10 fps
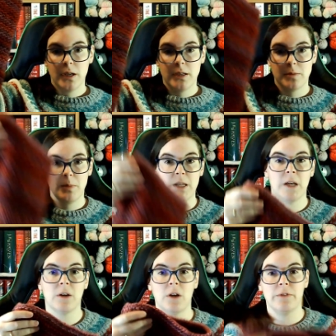is made
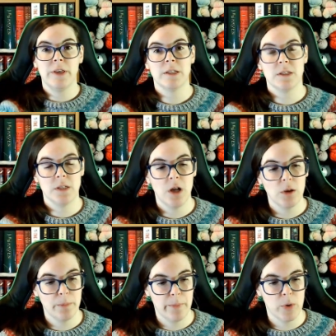out of
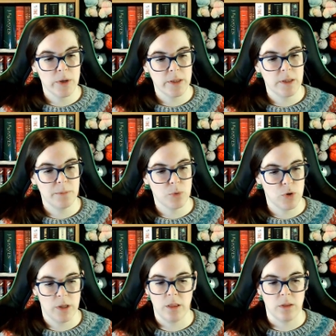Gjestdal Pretty
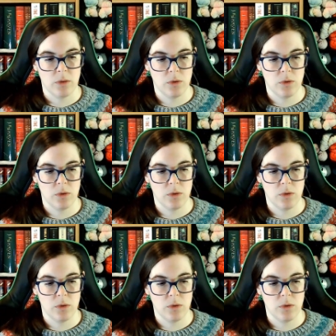Print